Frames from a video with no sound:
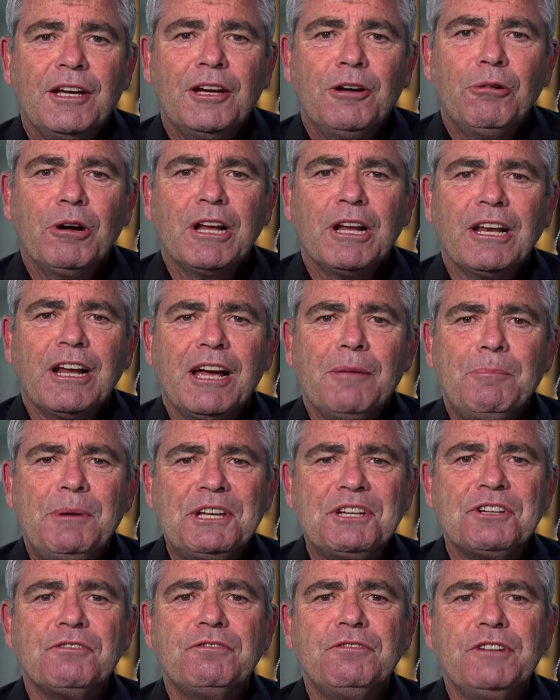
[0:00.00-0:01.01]
Well, I
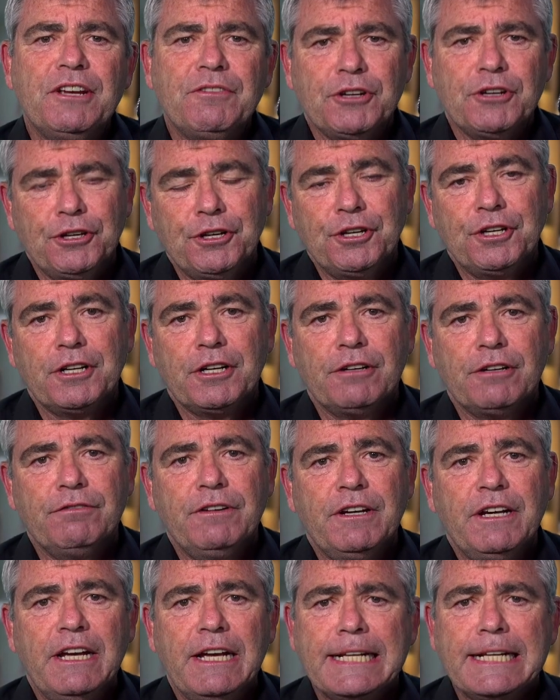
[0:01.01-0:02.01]
bet you've never heard of
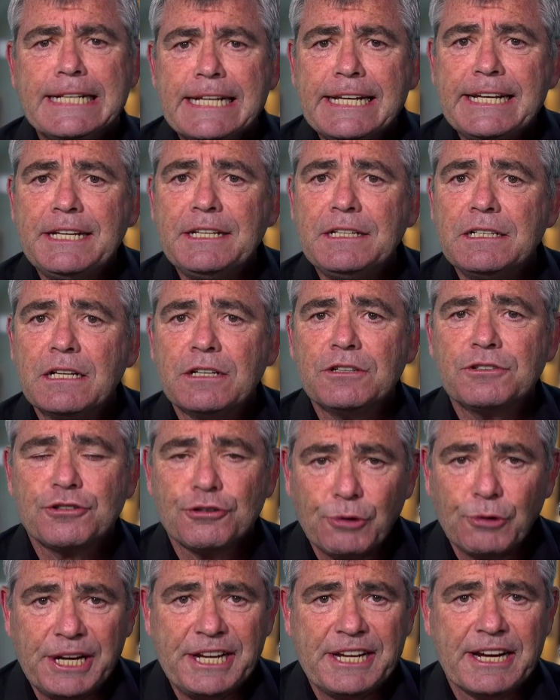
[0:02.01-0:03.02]
Haneen
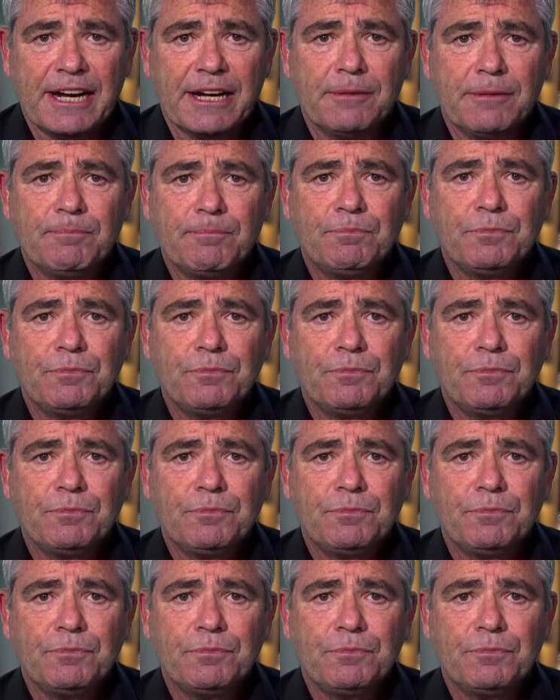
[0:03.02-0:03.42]
Zreika